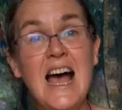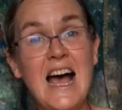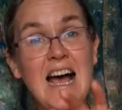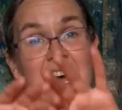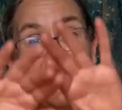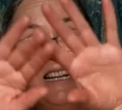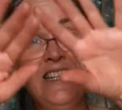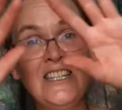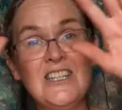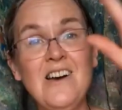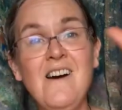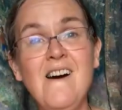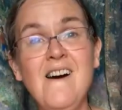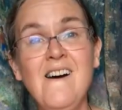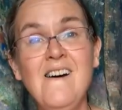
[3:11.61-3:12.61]
and
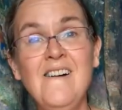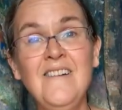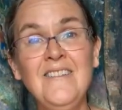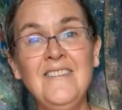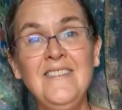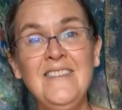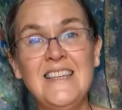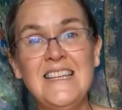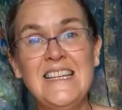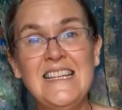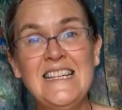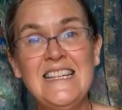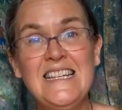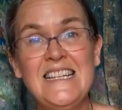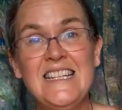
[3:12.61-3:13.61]
on
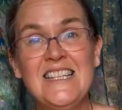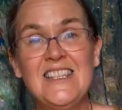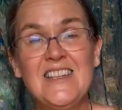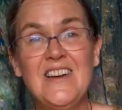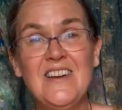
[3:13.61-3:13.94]
this